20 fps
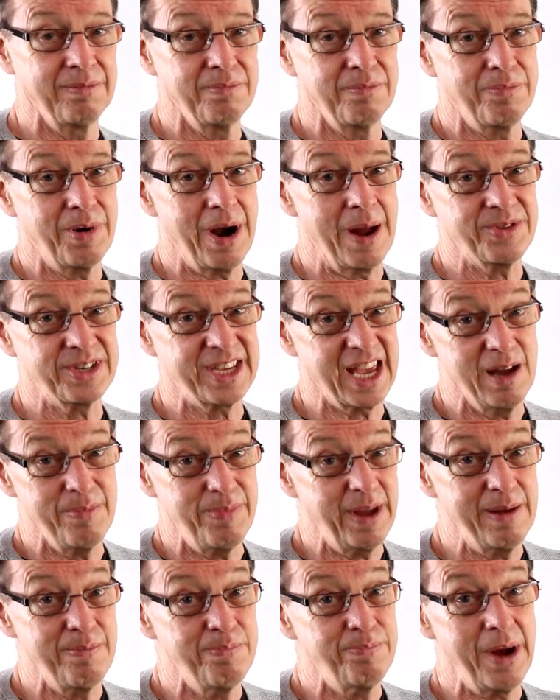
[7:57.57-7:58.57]
perhaps get a
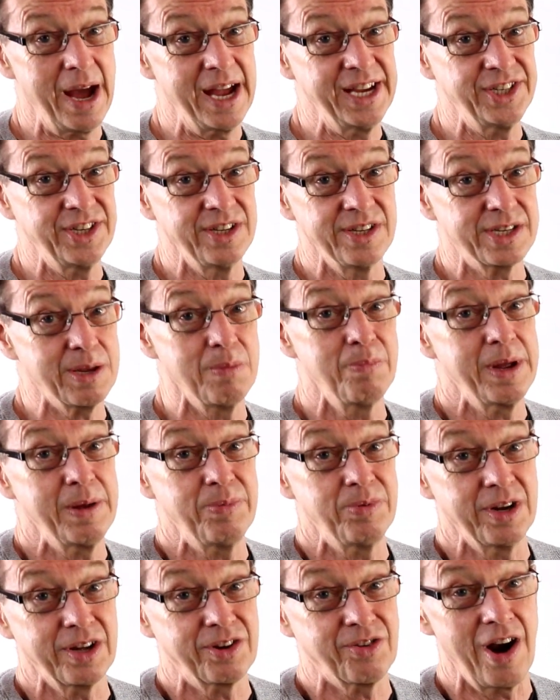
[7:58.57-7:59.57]
bit impatient. Some
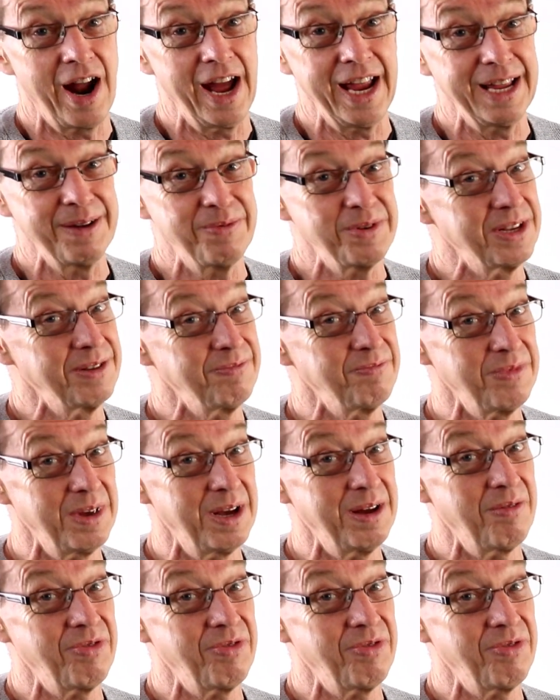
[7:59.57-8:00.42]
people are great, but I